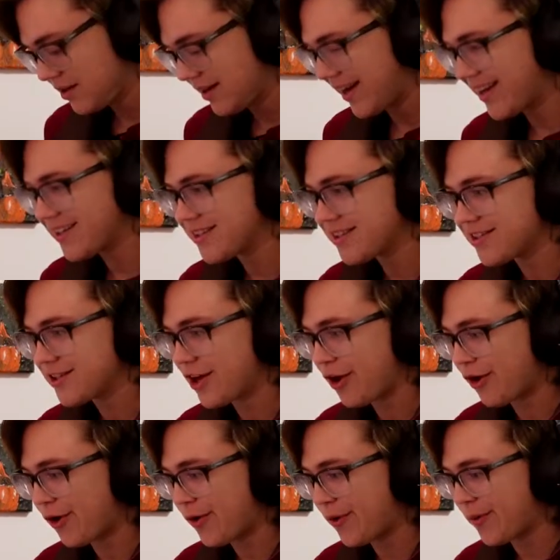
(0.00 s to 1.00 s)
And
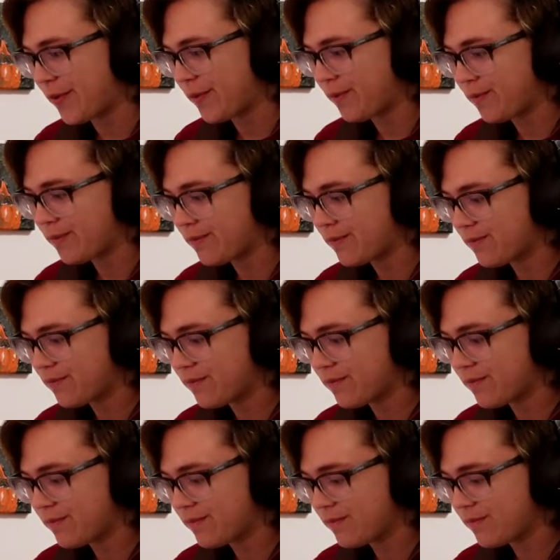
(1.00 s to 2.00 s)
so
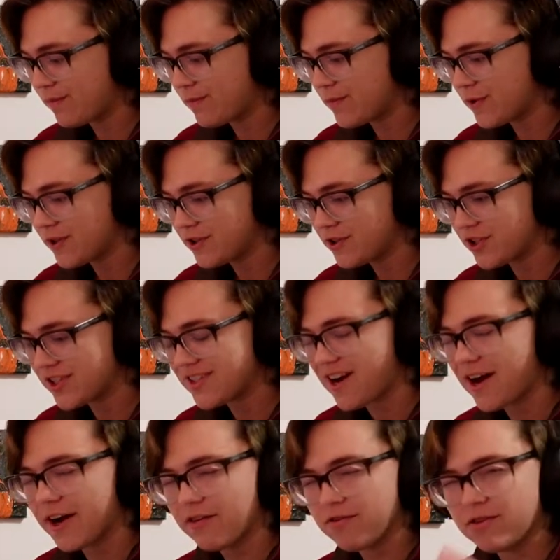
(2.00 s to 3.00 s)
just
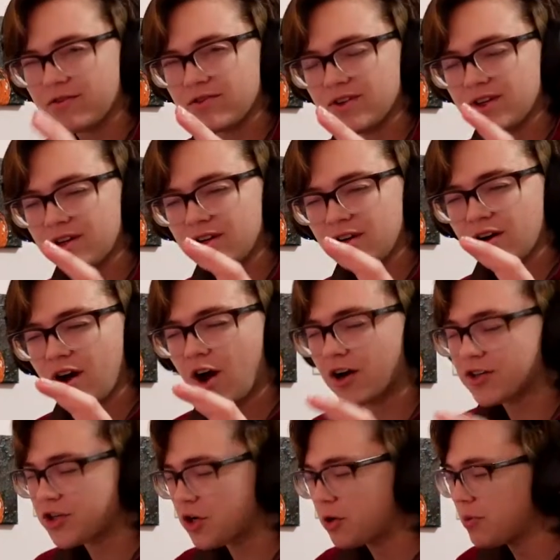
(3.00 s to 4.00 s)
kind of
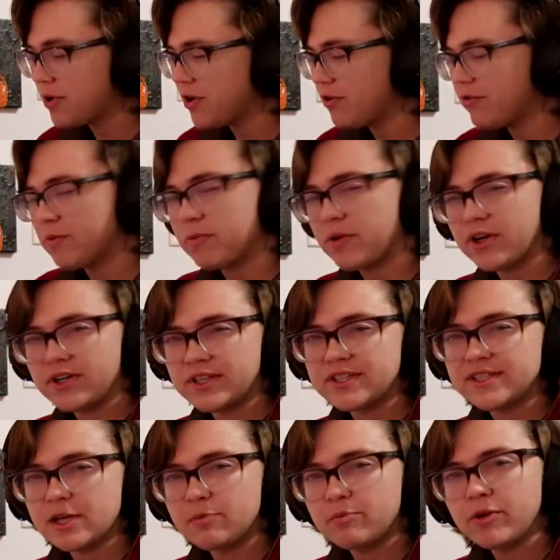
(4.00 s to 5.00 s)
October, November, and
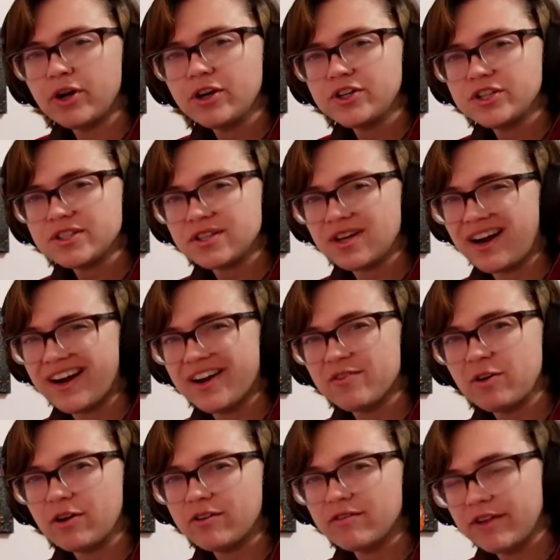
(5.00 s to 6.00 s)
December just kind of
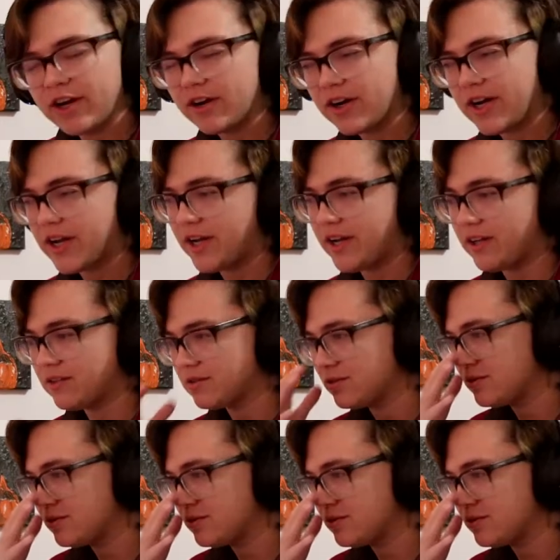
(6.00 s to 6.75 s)
are very